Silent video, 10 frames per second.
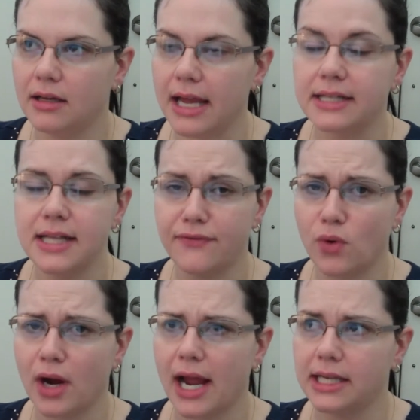Except
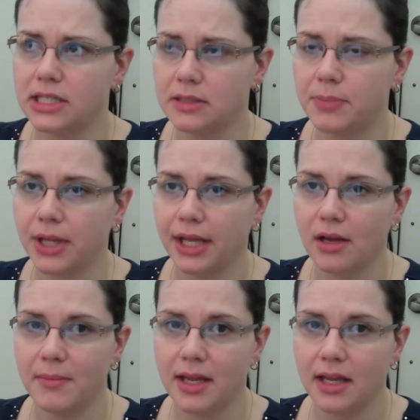for I did plan
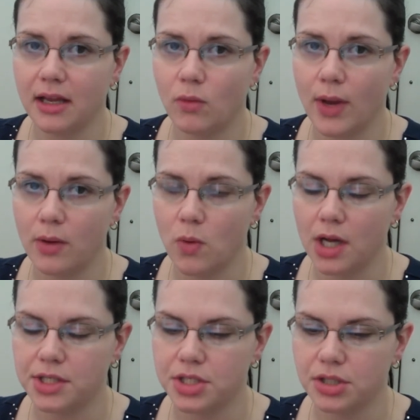on making a Weight
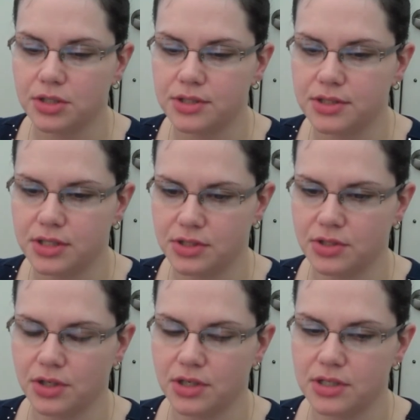Watchers
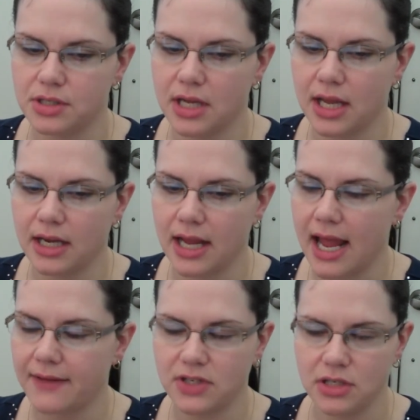dessert, and I
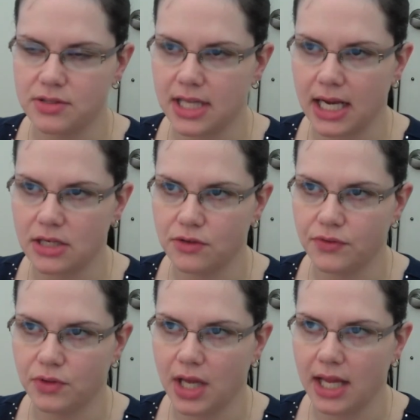have to use that angel
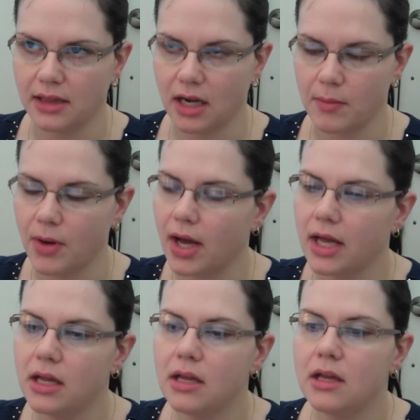food cake that I bought,
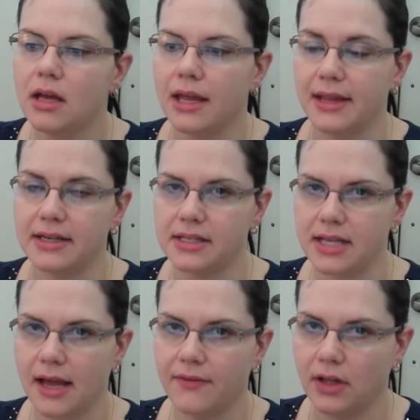and that does
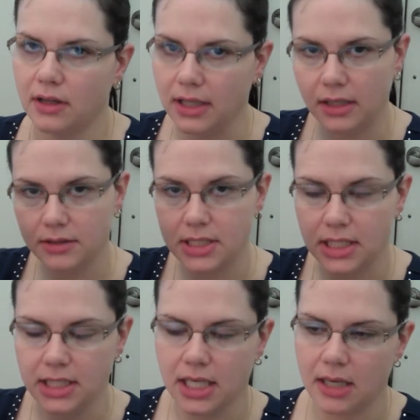have a little
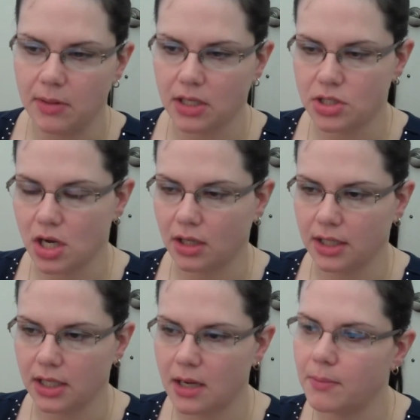teeny tiny bit of chocolate
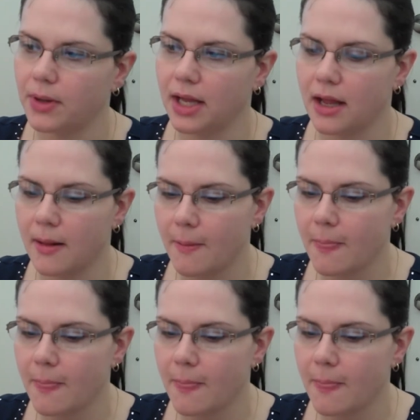in it, but